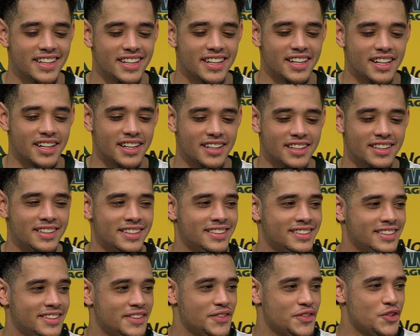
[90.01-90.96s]

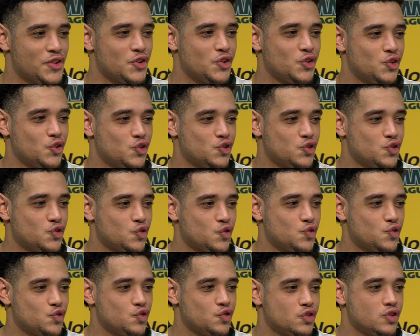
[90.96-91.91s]
Kind of
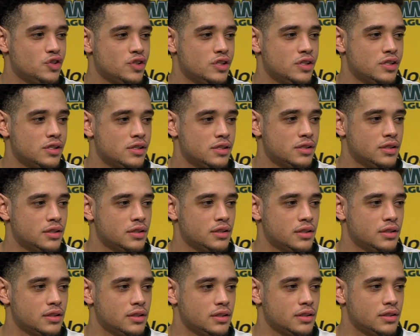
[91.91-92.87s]
anticipate for the rest of the
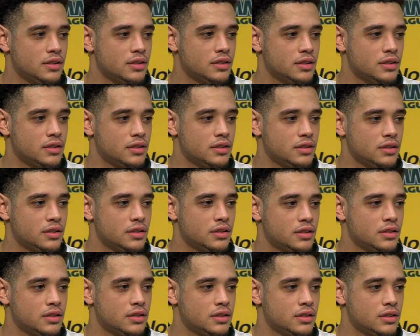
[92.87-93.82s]
year? Have you had
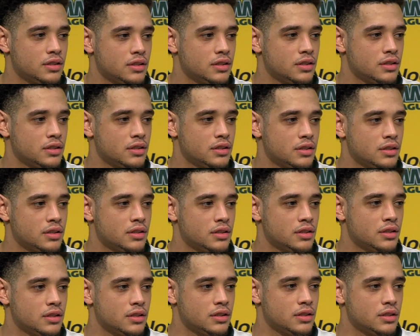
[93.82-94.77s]
conversations with the staff as
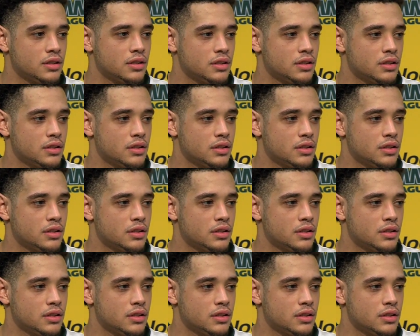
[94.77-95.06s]
far as you're